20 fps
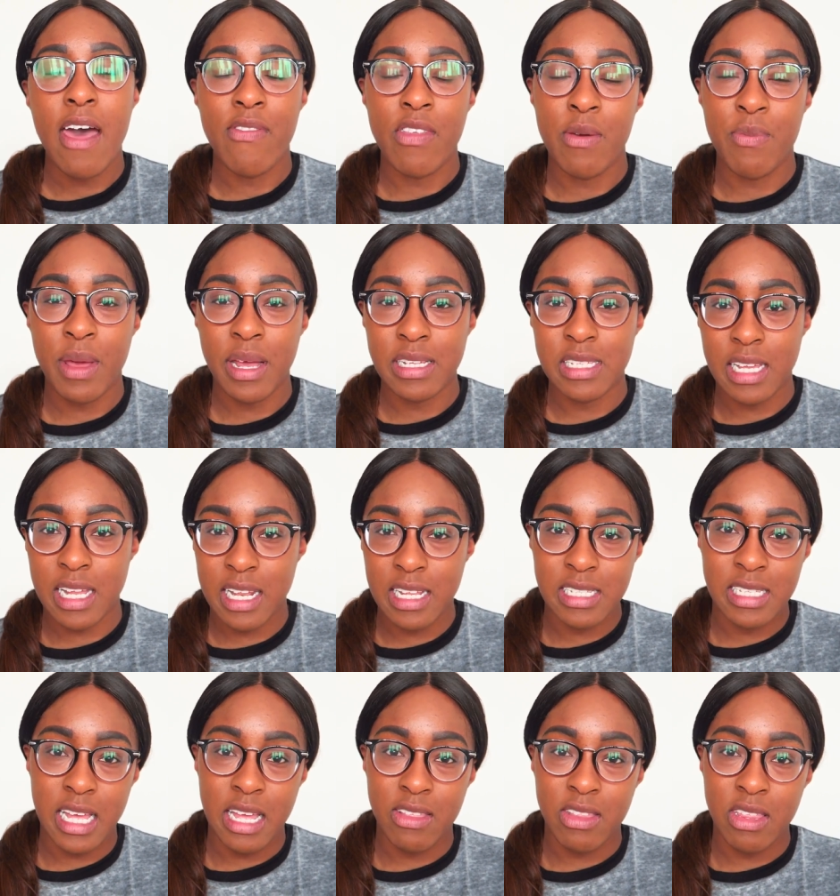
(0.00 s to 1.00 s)
and they
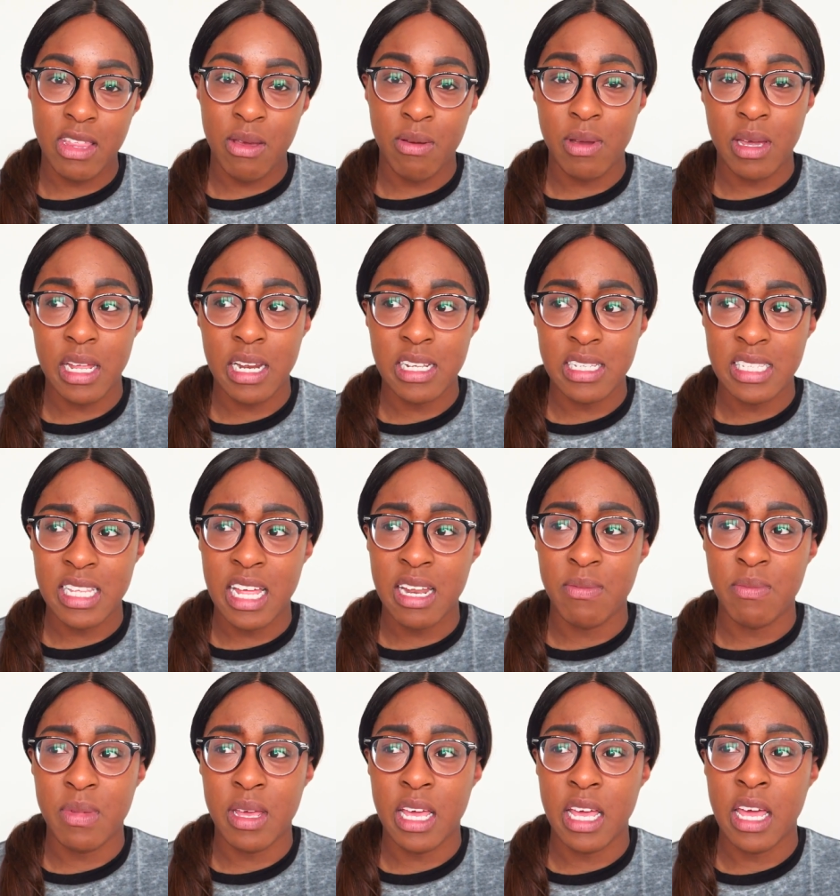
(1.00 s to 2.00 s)
basically said that they were going to
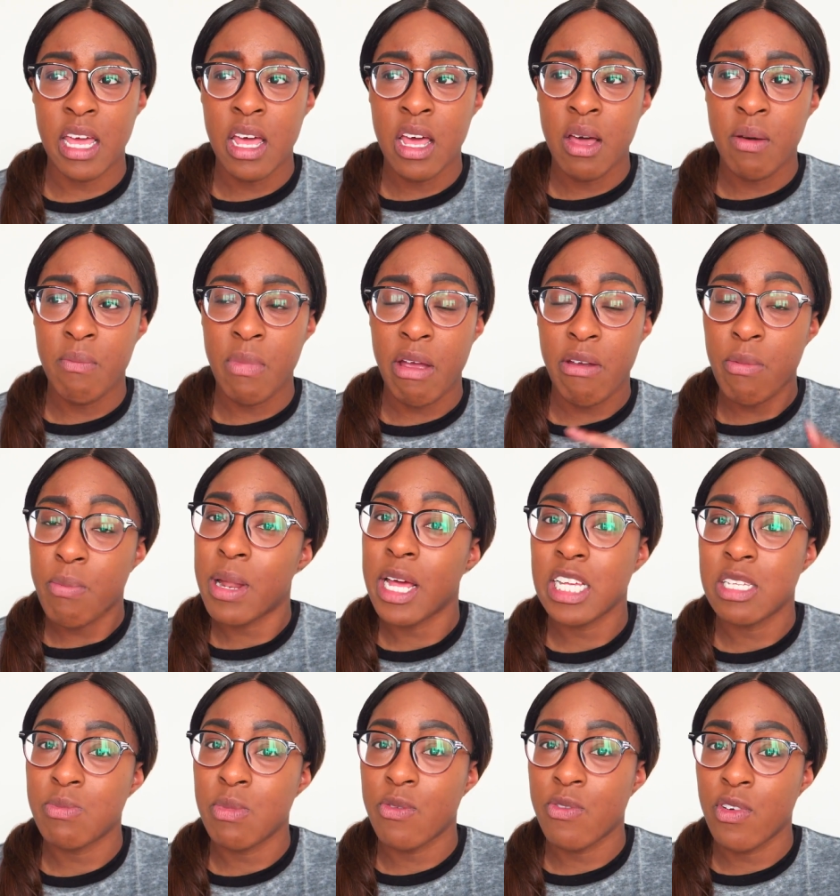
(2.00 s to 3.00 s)
send me my
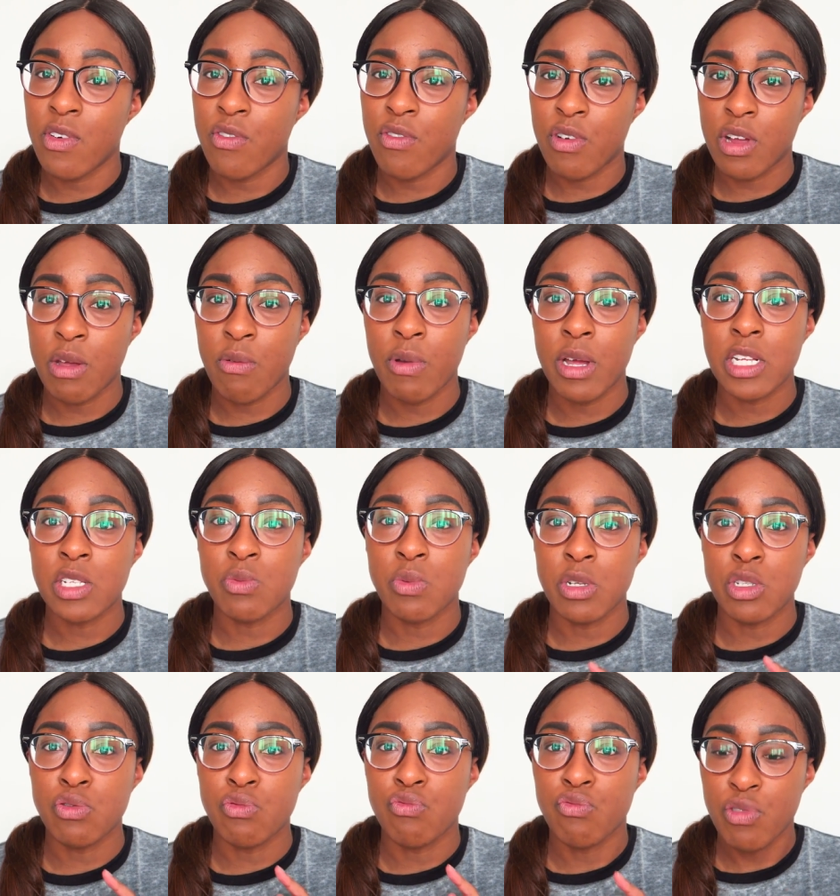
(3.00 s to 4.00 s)
replacement for free, which
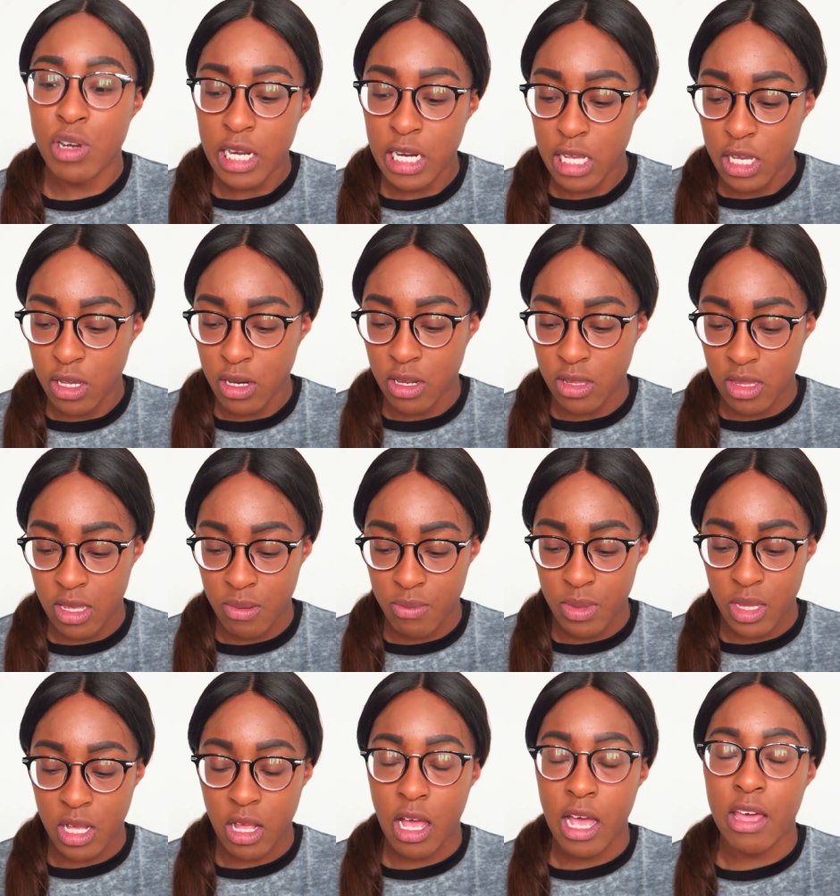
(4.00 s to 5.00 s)
was really good of
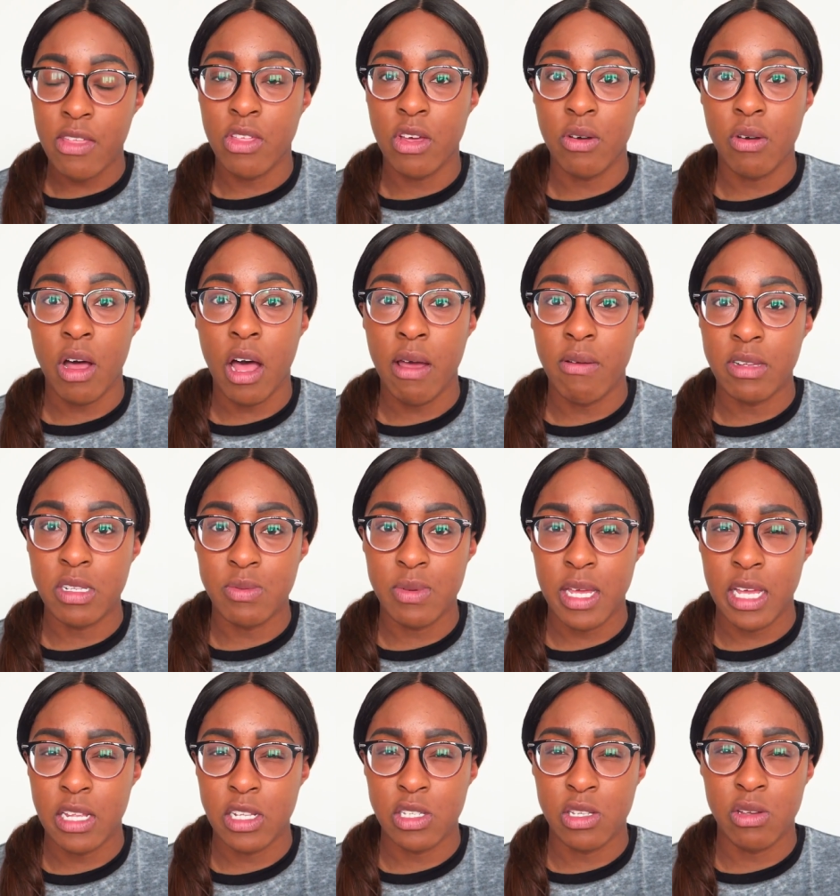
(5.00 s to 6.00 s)
them. The guy that I was
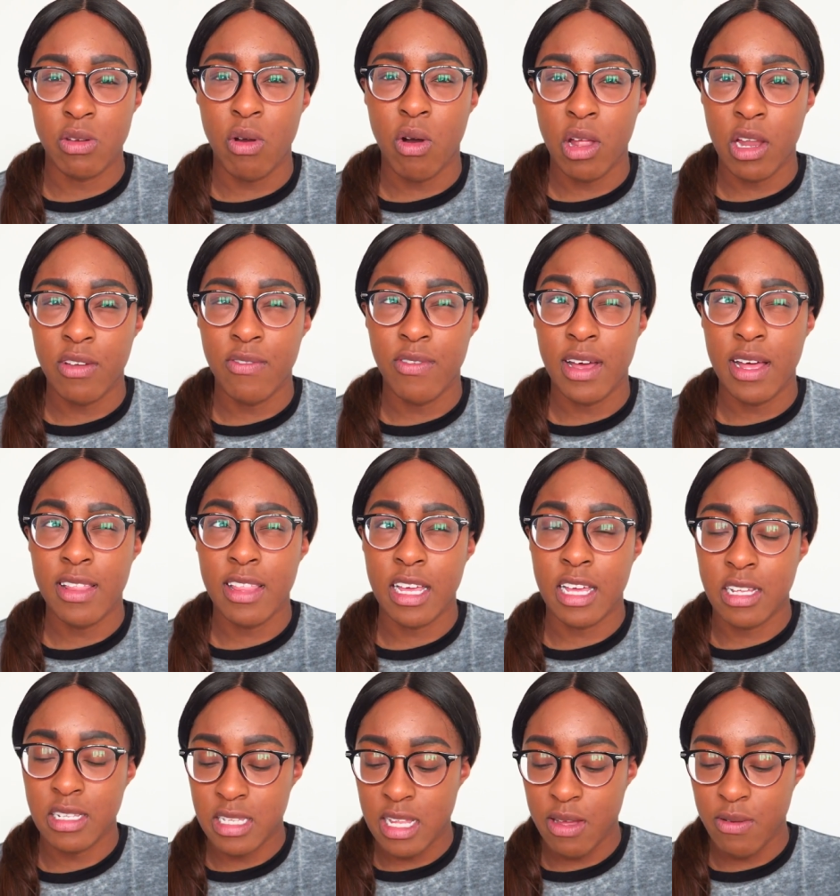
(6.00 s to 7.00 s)
speaking to, Oliver I
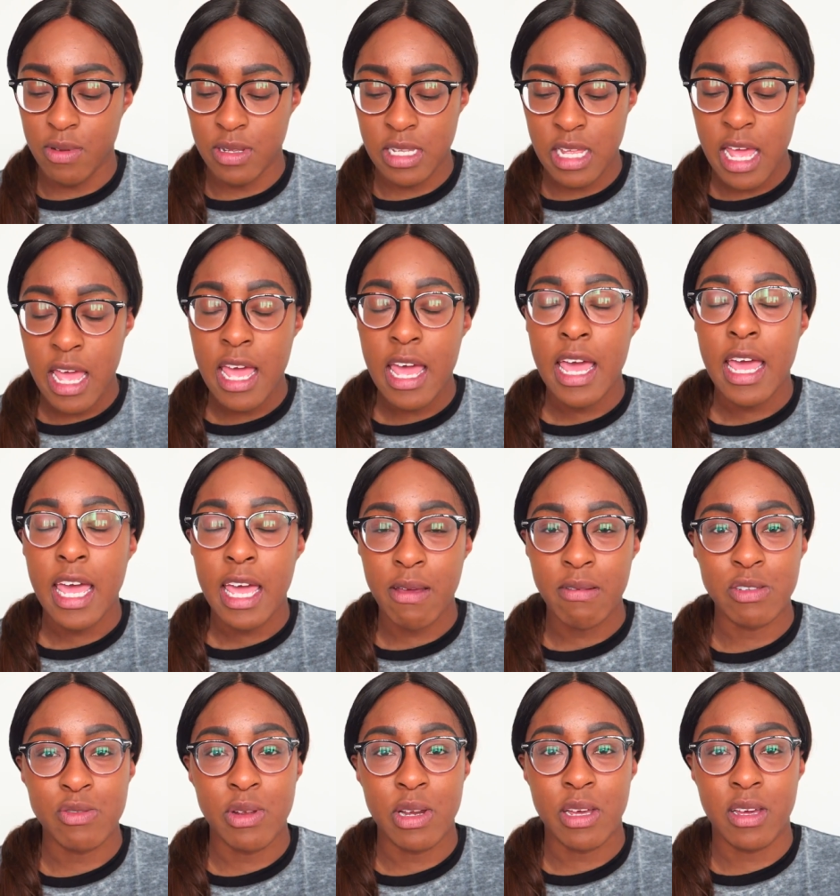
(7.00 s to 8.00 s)
think his name was,
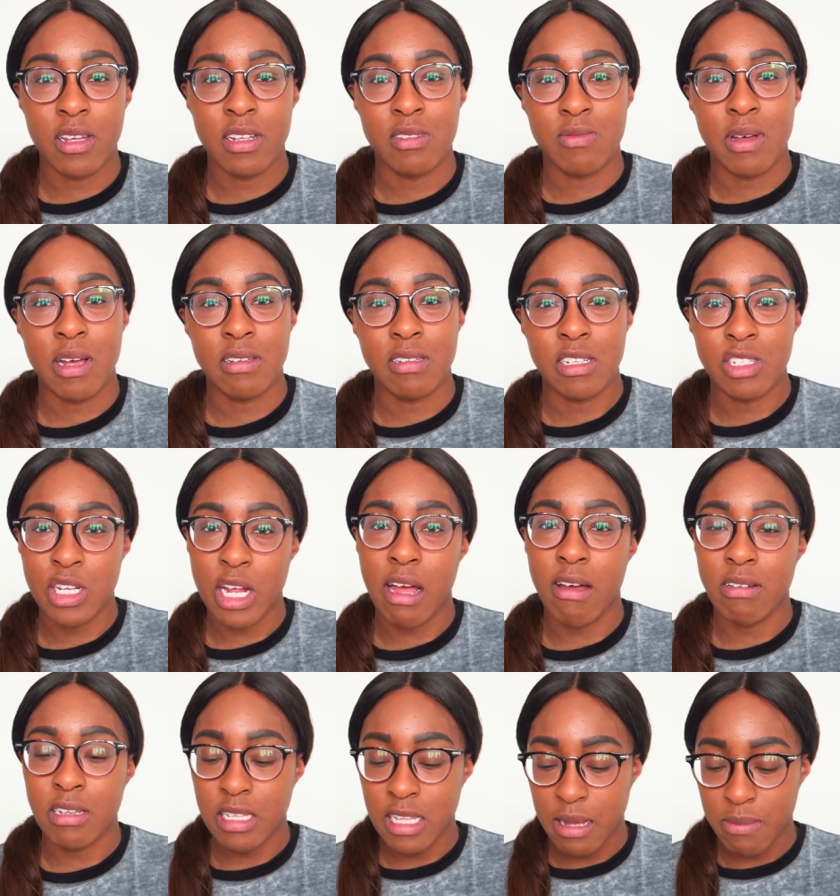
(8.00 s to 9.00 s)
he was really good as well, so
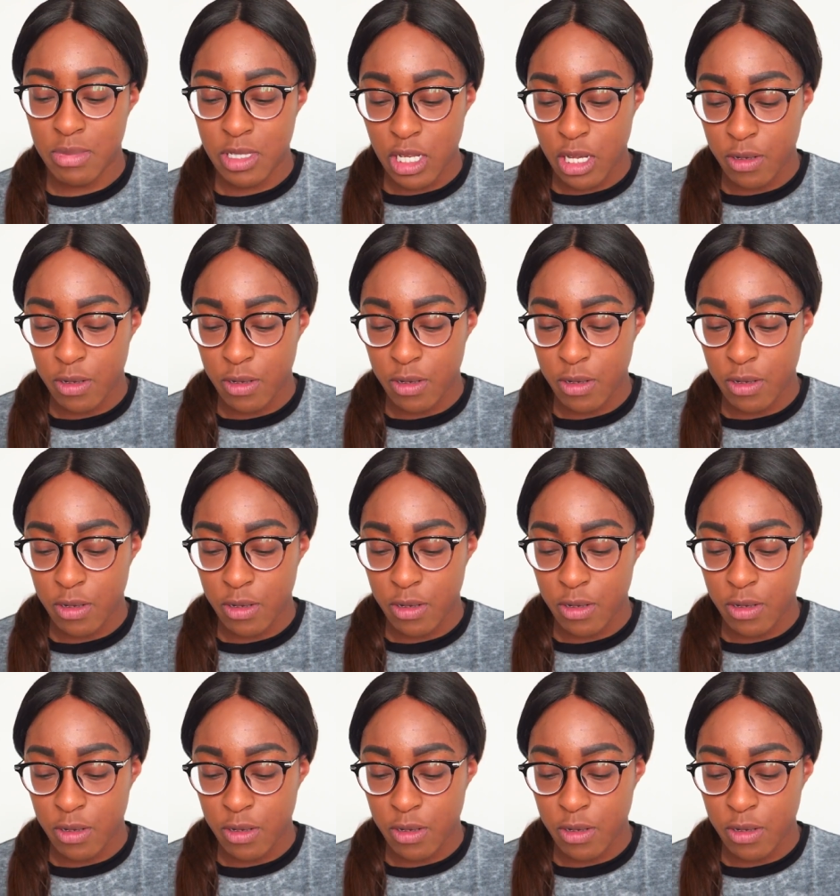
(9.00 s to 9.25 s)
shout out to them.